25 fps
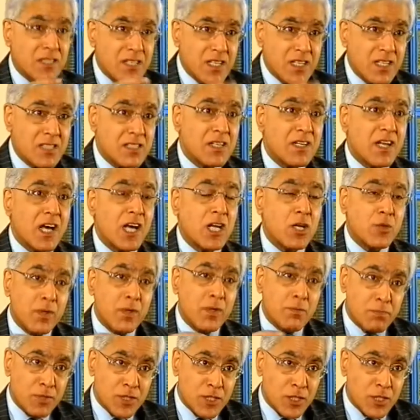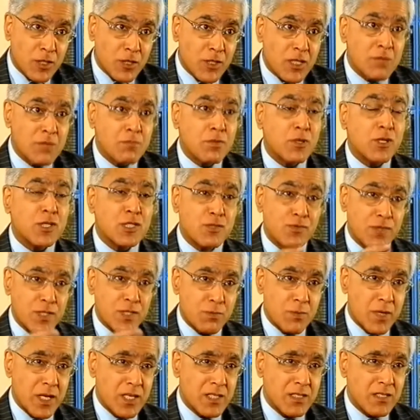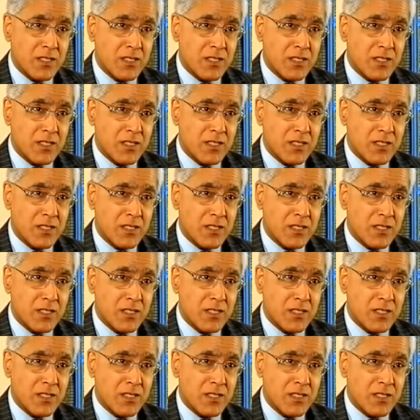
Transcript: But the diesel Nano in particular, because of its